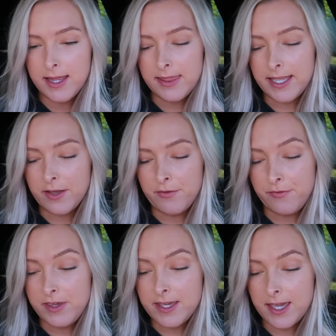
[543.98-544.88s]
like a
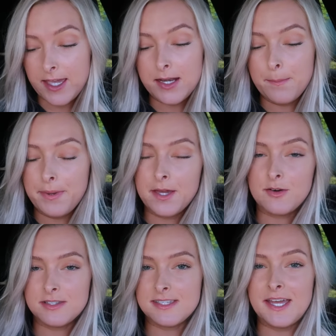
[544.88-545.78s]
vegan
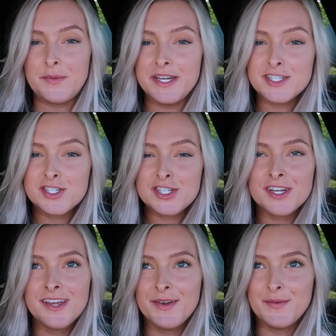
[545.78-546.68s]
bagel sandwich
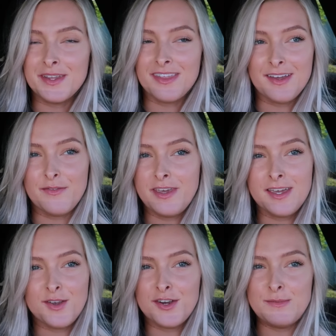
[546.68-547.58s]
with like
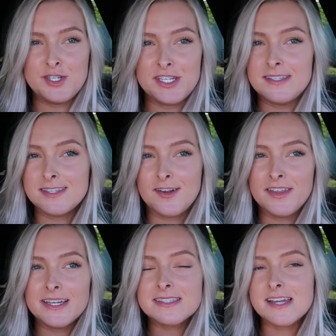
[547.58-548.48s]
vegan cream cheese and all
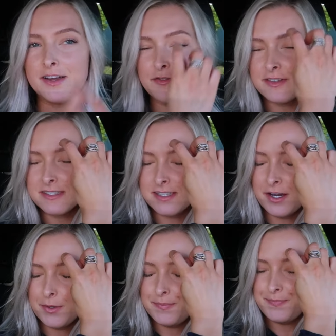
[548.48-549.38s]
that stuff
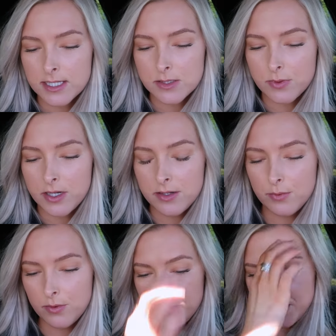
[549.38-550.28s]
so that's what
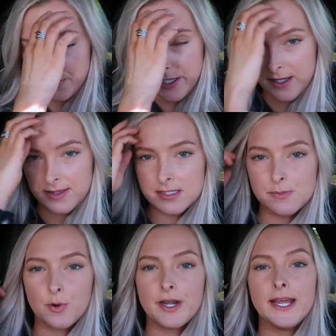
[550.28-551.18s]
we'll be doing
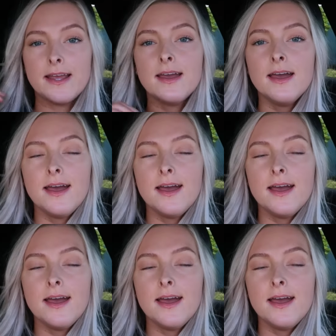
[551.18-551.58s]
this morning